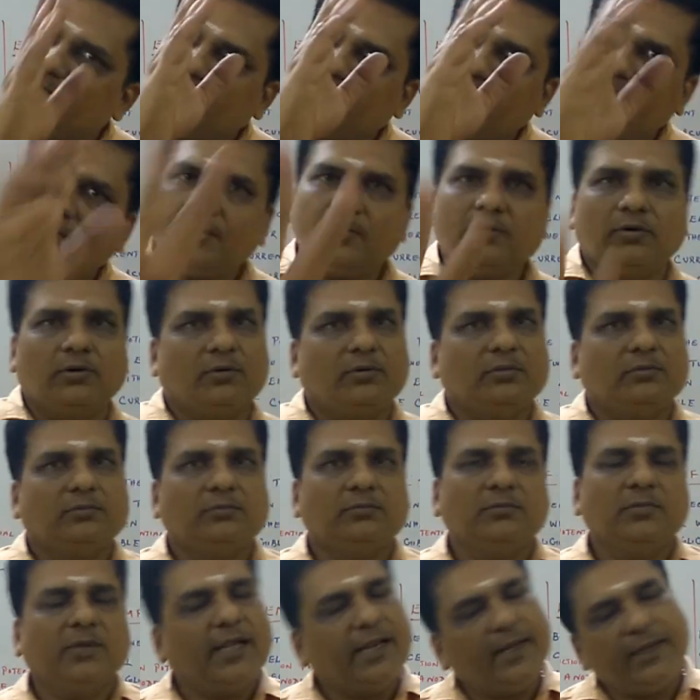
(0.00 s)
Very good.
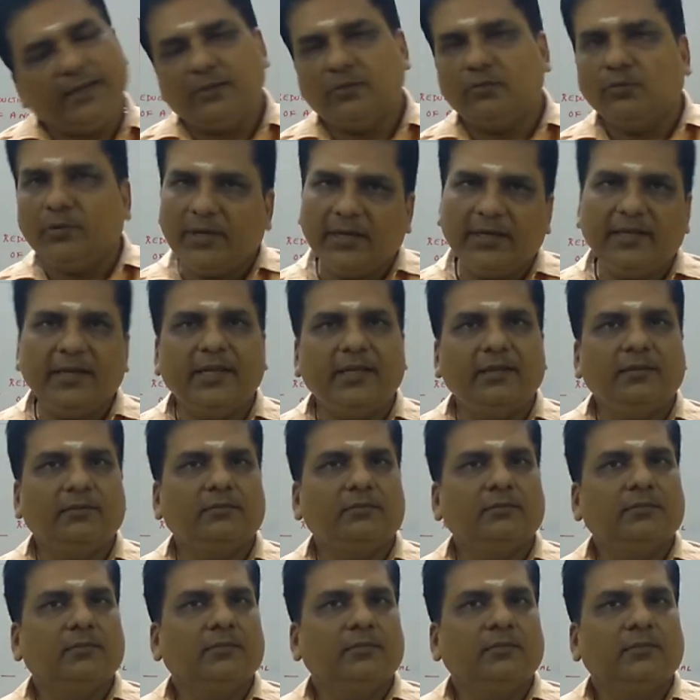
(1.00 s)
Correct? We
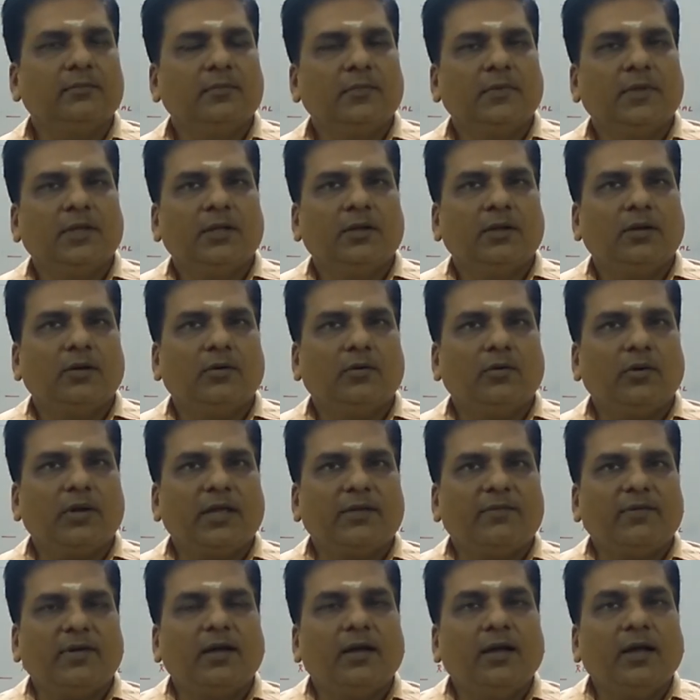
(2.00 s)
agree.
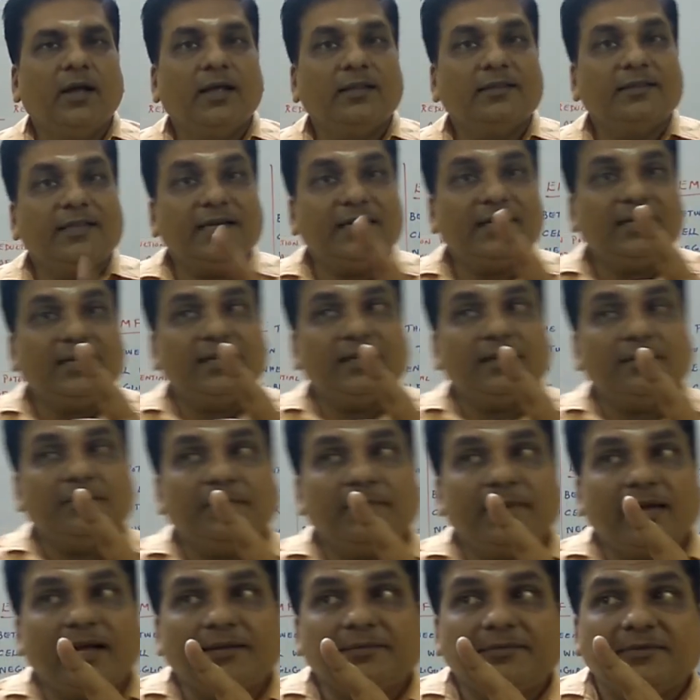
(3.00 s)
Okay, but
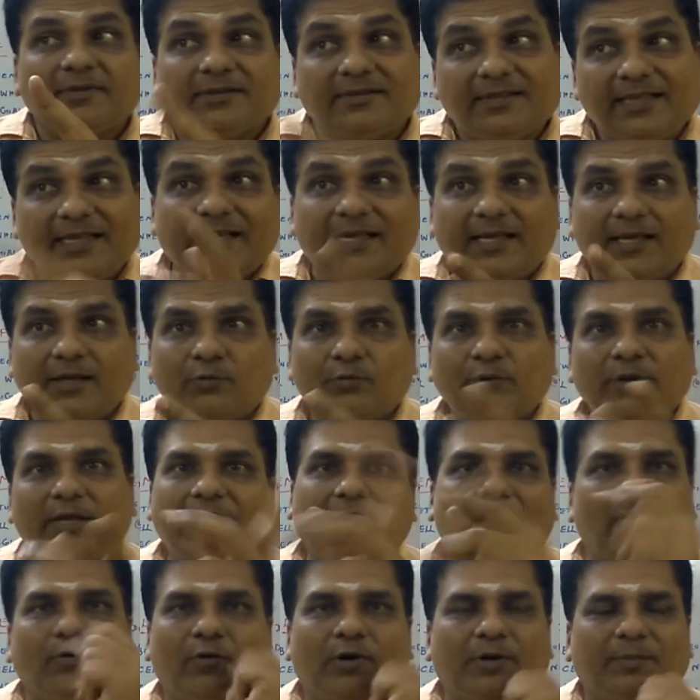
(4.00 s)
there we
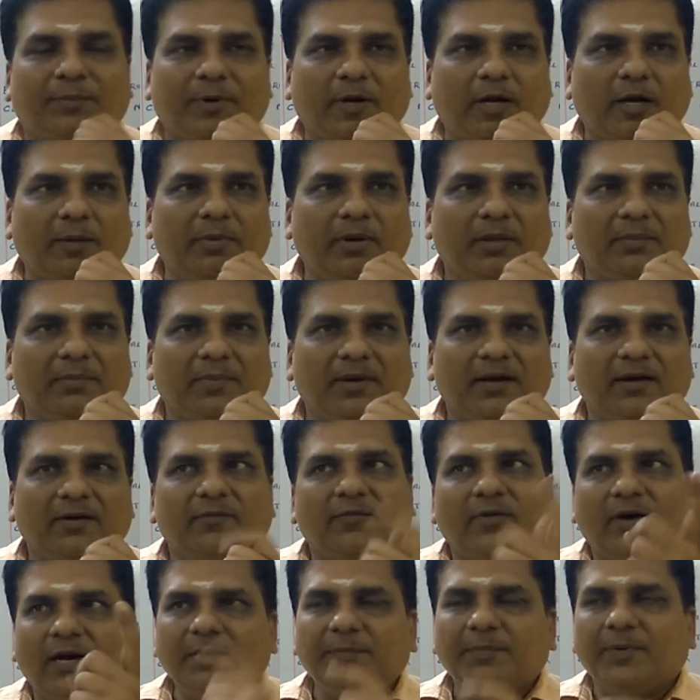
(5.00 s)
have one
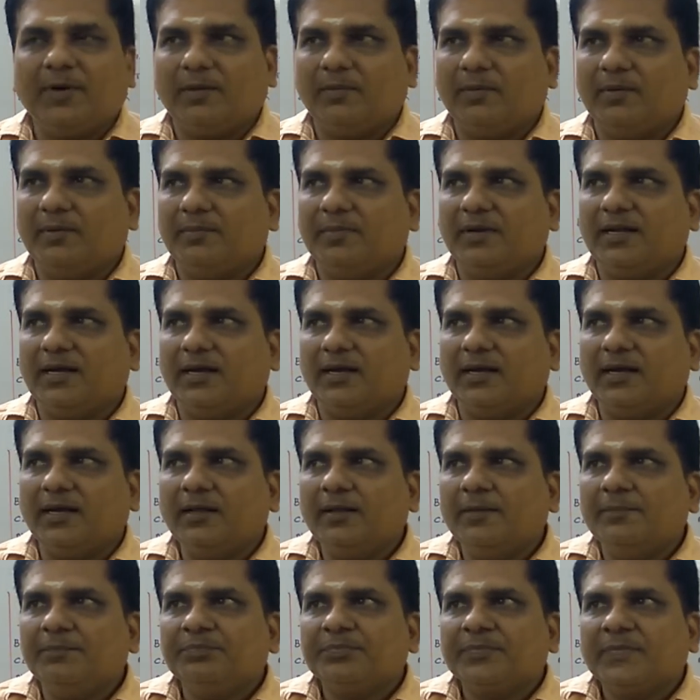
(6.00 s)
problem. What problem
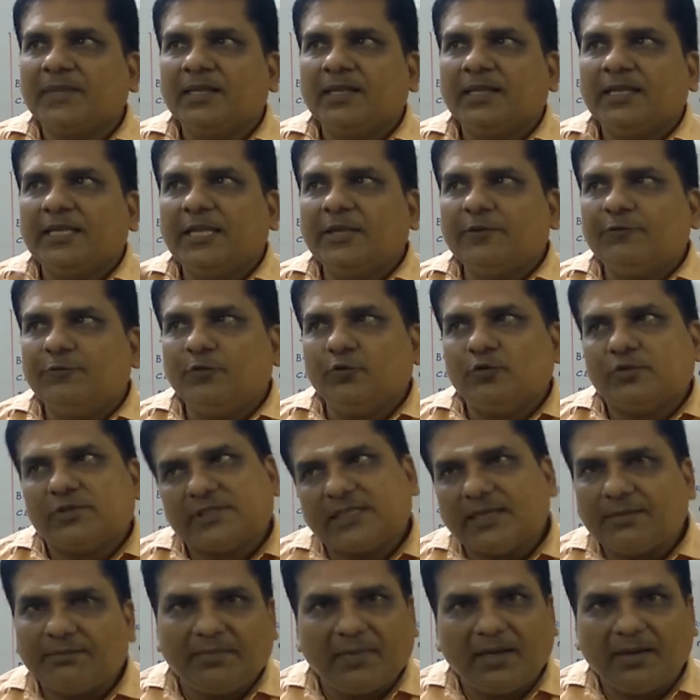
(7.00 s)
now? If you
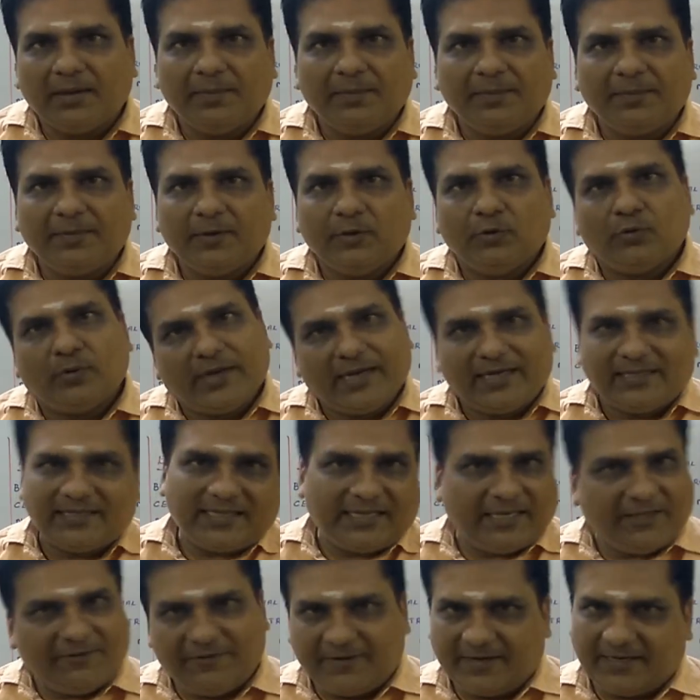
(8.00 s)
sum up, you get
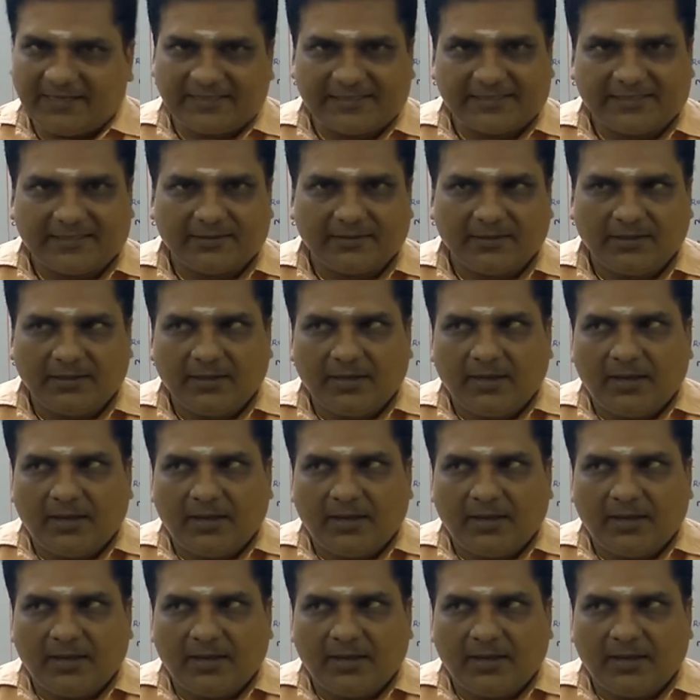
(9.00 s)
the difference.